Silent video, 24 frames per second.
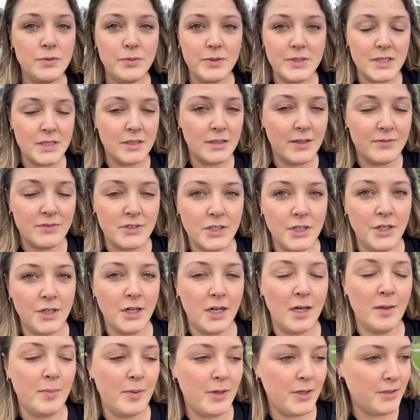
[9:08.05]
We still have to hook
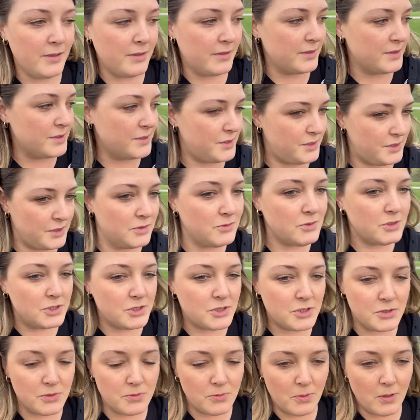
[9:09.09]
up all of the
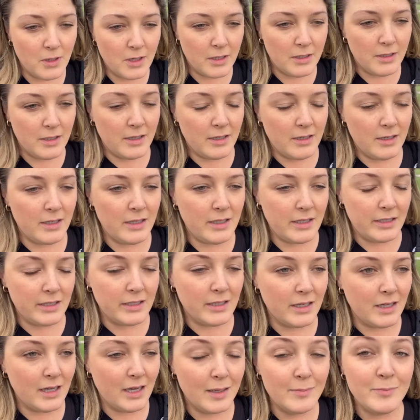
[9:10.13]
sewage, the water,
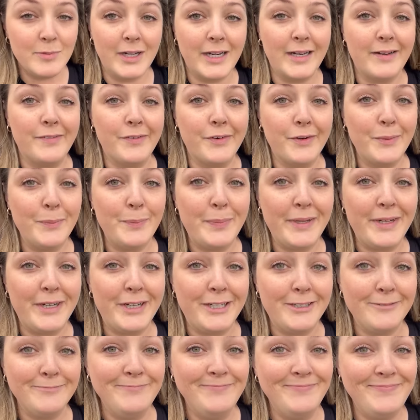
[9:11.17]
and I'm ready for a beer.